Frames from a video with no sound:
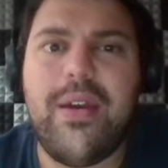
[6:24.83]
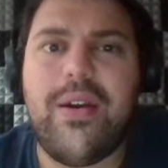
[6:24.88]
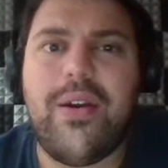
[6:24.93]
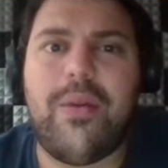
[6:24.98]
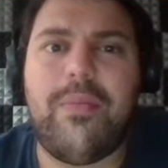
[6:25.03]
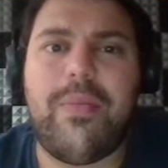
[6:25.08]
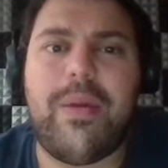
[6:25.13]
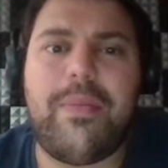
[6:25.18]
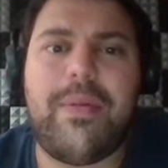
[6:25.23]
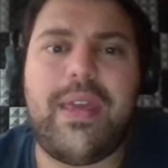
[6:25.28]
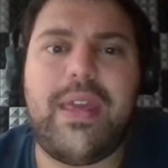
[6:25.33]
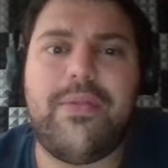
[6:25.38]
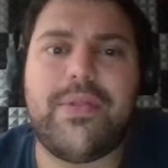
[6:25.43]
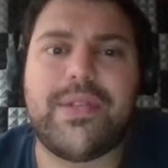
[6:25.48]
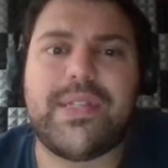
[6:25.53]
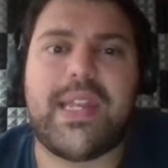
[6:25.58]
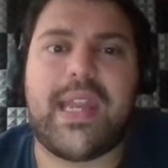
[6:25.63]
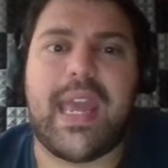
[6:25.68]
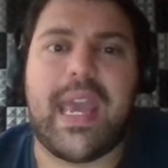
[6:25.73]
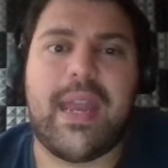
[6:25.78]
Or maybe he
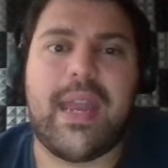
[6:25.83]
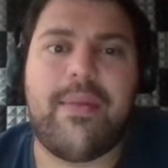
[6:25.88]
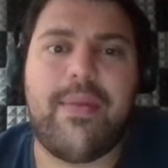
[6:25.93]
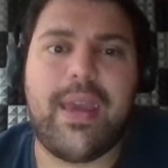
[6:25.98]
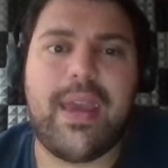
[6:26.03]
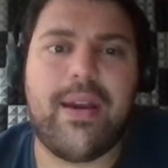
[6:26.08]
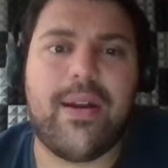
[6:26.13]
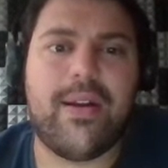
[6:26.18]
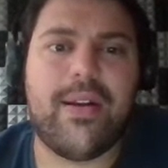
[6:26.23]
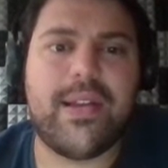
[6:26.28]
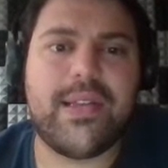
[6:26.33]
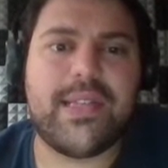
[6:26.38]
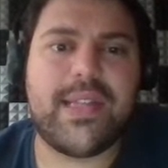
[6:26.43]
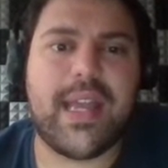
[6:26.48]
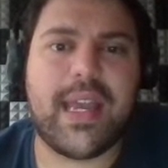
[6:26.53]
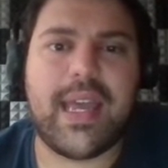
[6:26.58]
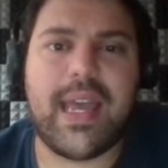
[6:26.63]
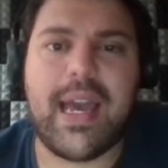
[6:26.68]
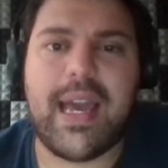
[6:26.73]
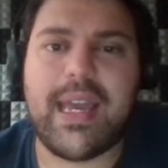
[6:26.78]
was an anime artist. I
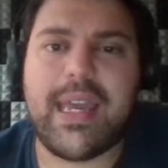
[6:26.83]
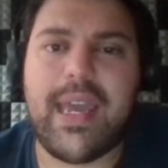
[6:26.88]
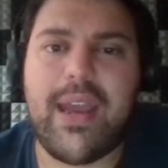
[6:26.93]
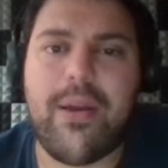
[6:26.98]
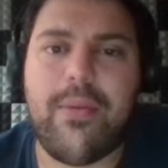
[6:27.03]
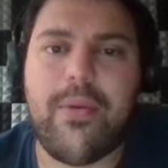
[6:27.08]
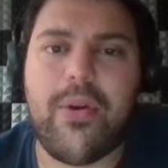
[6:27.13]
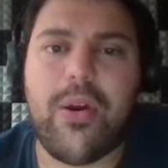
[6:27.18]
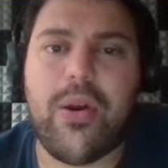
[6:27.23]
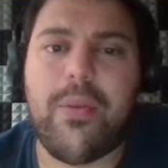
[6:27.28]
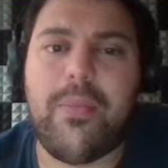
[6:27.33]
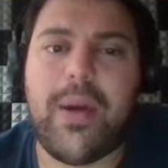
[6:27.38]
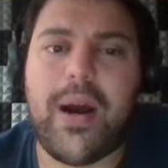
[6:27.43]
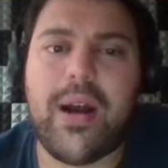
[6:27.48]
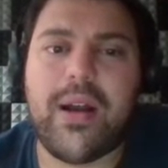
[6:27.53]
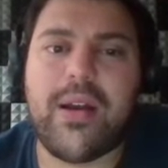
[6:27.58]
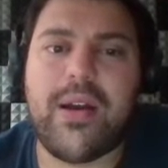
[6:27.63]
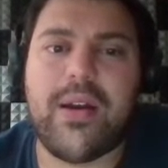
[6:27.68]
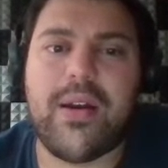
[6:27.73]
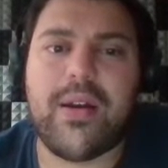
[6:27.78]
can't remember. Or a
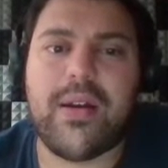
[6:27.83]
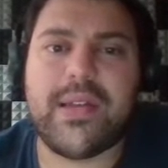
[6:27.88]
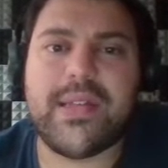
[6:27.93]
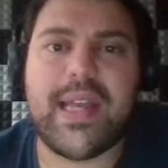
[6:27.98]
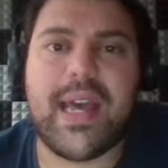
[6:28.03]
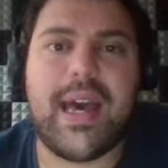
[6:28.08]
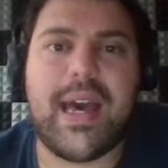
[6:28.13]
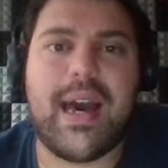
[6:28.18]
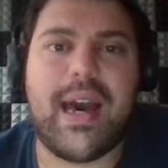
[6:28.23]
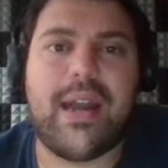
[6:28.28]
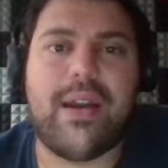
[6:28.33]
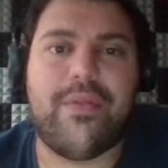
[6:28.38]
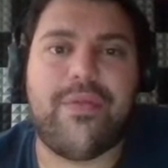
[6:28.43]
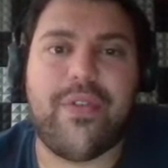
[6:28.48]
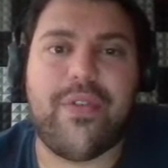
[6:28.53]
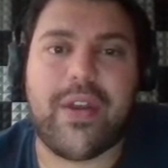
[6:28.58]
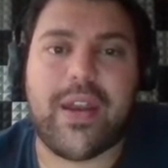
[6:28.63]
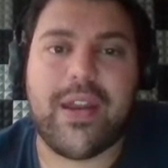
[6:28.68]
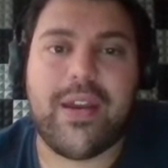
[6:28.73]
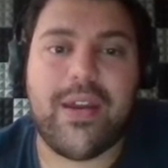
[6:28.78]
manga artist. I don't
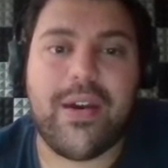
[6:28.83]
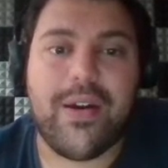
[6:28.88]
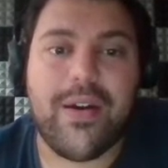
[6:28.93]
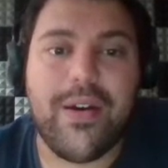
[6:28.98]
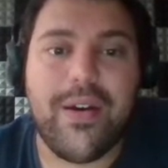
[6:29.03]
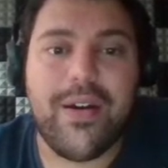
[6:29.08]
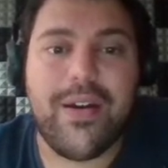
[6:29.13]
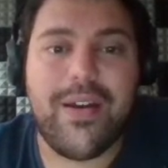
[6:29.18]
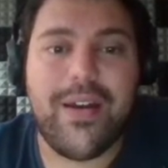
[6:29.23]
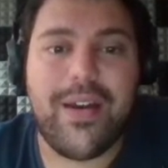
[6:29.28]
freaking know.